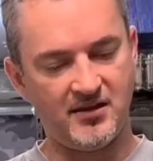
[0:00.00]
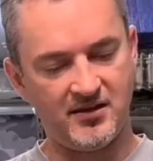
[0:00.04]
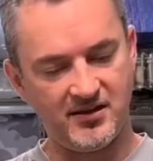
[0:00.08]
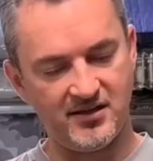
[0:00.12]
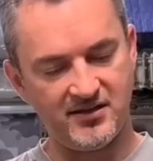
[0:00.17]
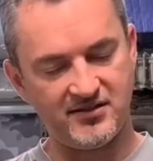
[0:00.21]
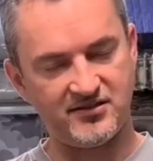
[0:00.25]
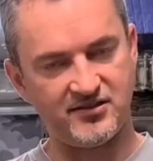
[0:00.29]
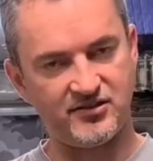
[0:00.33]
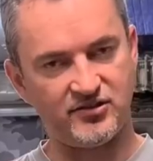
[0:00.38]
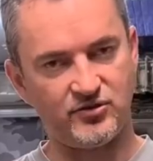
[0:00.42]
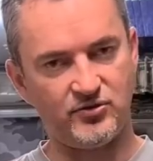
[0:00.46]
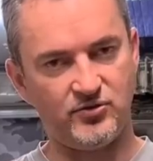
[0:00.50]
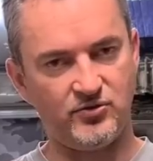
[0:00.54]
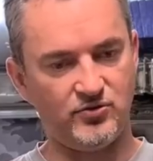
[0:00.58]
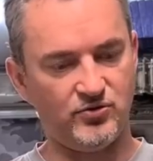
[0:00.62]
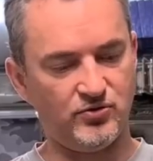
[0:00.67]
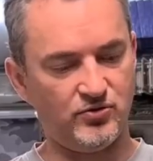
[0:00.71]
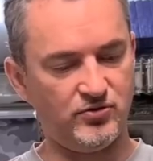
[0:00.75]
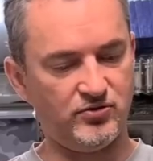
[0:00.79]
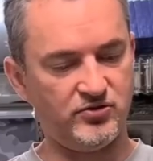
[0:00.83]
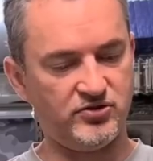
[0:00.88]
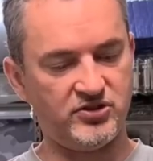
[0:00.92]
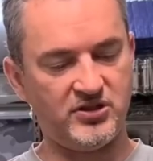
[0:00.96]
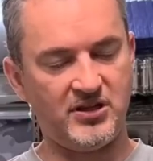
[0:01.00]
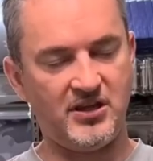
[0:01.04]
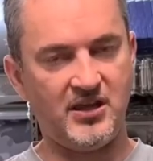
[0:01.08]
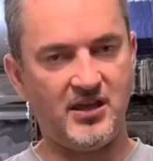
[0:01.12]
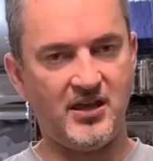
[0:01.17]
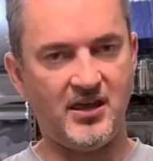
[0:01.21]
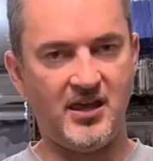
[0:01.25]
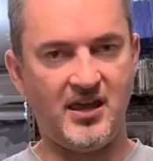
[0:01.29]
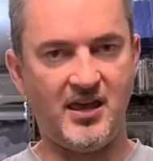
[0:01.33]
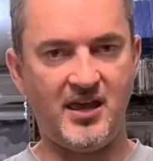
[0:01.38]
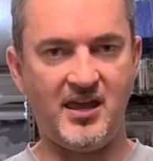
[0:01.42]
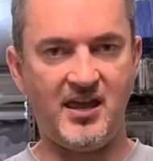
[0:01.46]
easy to use,
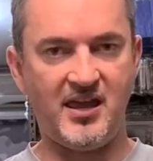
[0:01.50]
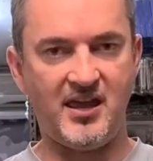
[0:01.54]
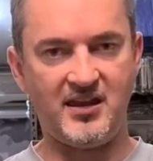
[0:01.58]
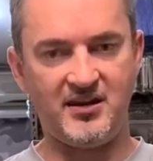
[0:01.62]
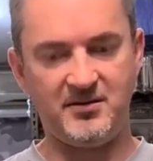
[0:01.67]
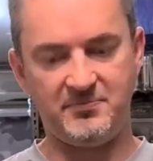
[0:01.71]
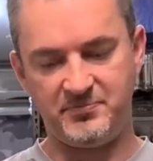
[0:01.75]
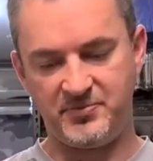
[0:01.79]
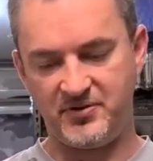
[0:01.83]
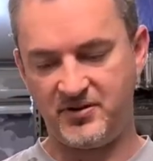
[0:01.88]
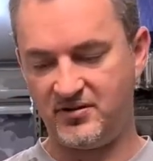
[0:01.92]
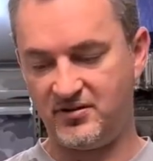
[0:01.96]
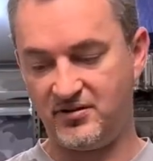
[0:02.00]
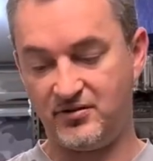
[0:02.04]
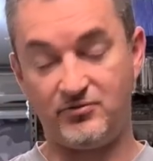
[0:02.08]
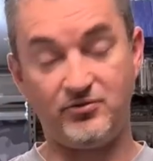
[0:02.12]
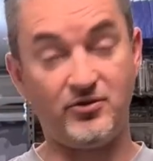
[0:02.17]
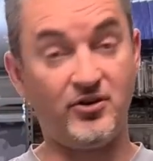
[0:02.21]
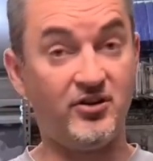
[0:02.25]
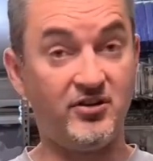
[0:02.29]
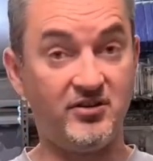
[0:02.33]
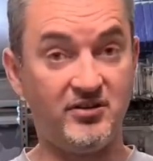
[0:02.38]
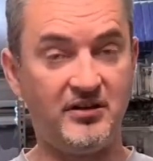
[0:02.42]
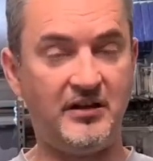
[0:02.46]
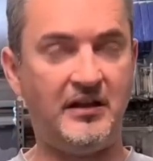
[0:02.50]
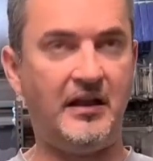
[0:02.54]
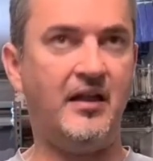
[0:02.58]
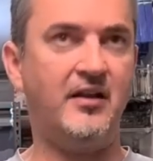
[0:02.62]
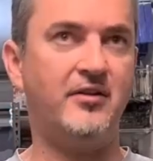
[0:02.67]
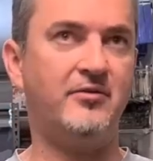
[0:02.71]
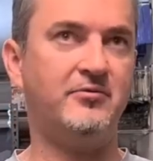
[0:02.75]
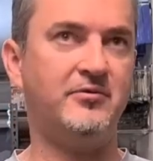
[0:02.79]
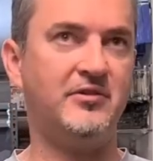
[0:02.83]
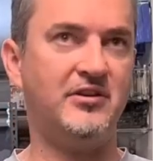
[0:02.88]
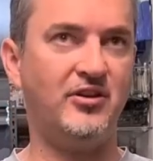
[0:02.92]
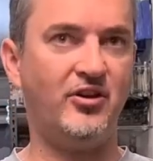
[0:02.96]
and apparently
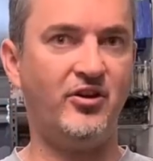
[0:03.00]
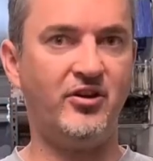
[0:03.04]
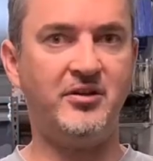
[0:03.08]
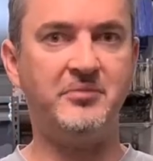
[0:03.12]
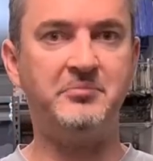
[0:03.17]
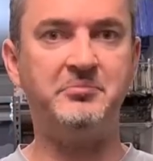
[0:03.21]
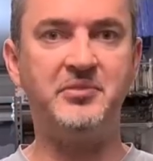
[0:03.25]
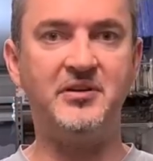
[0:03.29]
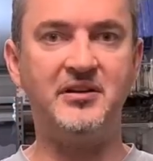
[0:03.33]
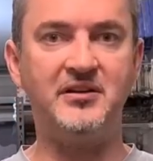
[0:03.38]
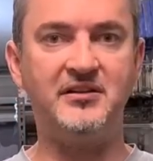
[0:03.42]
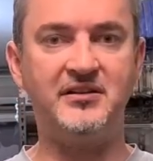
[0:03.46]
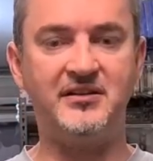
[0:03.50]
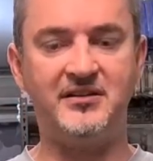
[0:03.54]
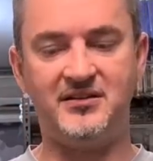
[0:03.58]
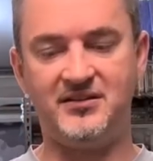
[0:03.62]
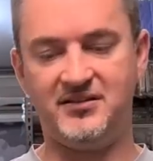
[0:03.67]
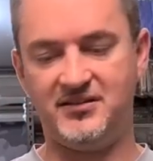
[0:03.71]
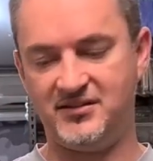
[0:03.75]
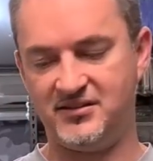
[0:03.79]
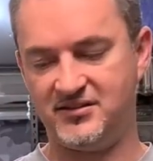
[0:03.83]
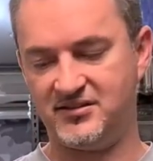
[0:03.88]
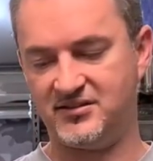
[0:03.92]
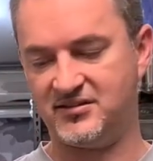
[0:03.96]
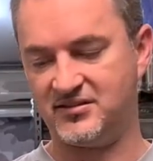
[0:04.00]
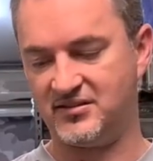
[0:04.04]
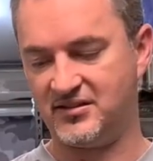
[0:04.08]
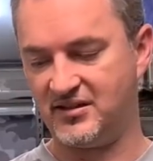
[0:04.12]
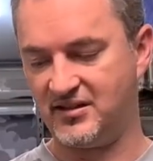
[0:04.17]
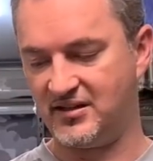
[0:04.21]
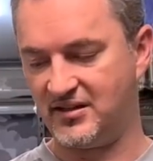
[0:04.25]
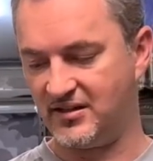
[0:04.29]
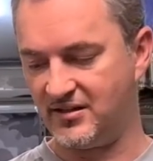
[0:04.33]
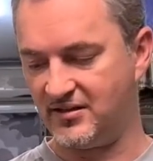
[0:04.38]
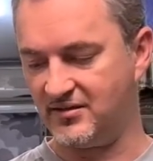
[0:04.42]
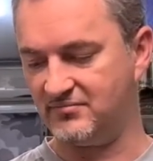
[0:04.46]
reliability is
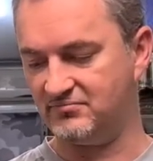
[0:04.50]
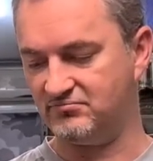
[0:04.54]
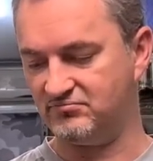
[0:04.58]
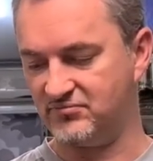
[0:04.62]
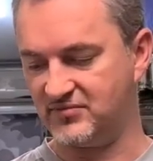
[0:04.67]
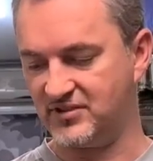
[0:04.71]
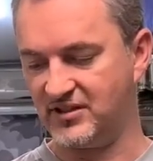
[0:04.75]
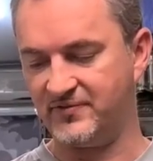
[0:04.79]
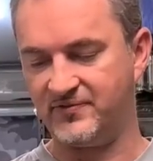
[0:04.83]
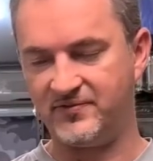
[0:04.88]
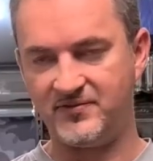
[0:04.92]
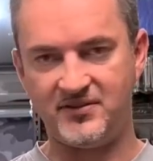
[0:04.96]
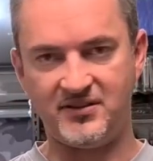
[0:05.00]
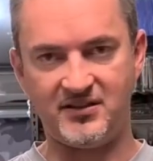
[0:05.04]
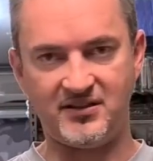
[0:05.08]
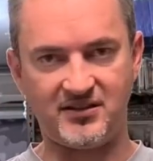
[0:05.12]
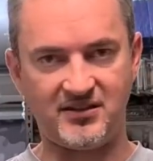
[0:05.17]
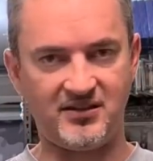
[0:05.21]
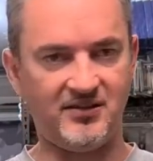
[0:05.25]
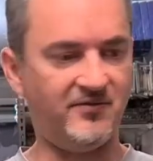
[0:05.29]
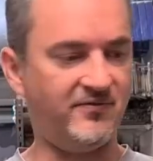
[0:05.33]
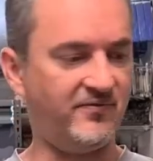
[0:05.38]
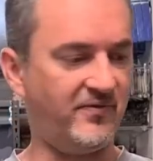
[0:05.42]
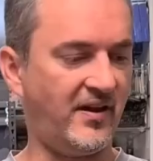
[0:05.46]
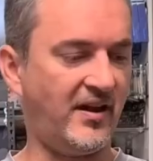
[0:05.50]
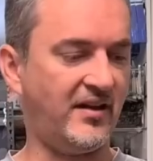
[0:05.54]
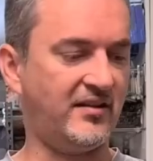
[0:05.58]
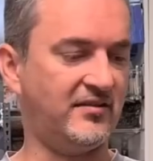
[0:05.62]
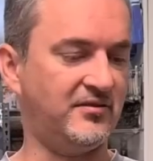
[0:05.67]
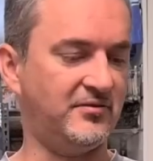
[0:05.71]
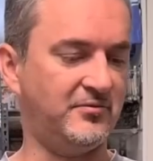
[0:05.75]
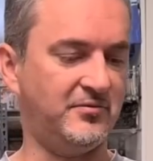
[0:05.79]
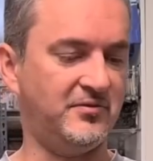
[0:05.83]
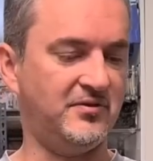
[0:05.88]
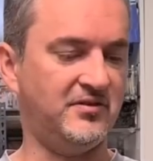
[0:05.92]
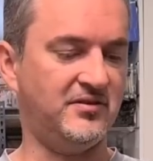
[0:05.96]
definitely a key
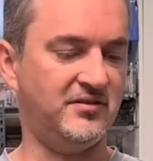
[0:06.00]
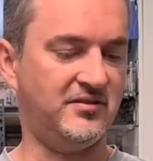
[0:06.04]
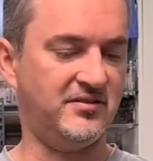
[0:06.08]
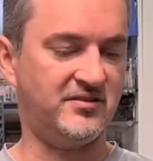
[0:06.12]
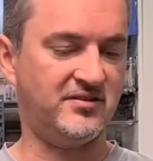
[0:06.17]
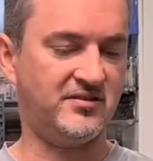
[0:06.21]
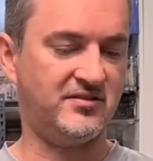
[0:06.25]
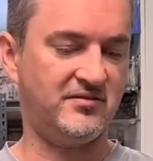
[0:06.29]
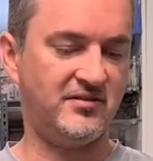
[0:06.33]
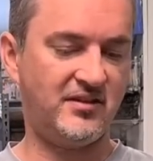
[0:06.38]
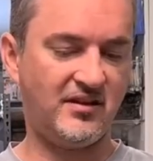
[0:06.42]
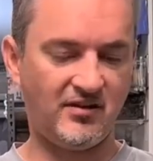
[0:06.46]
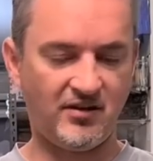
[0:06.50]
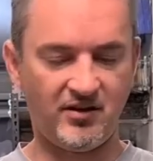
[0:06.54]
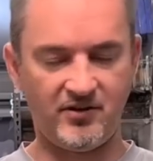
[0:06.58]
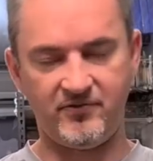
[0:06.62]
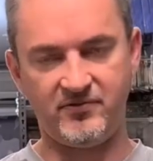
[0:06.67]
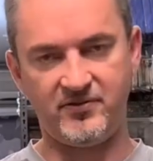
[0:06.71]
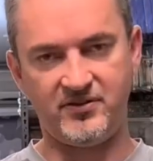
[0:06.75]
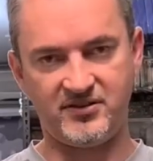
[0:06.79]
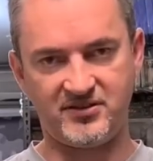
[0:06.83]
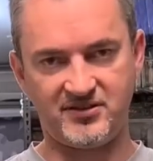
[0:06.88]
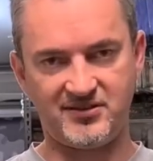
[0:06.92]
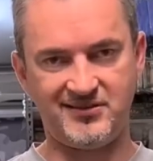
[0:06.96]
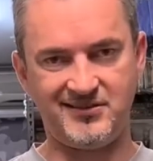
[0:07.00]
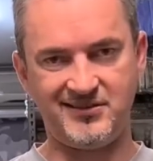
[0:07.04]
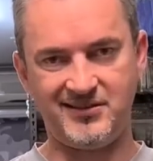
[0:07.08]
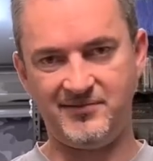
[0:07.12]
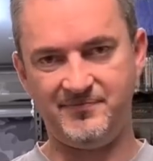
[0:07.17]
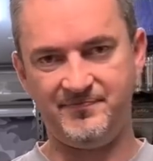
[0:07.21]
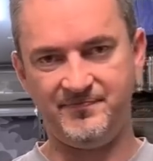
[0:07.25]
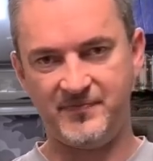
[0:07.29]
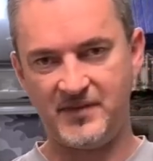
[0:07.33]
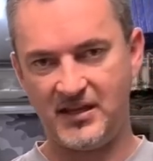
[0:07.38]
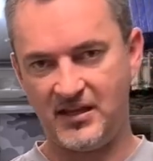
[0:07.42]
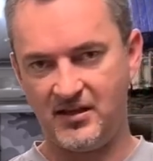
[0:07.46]
factor with this. Now obviously,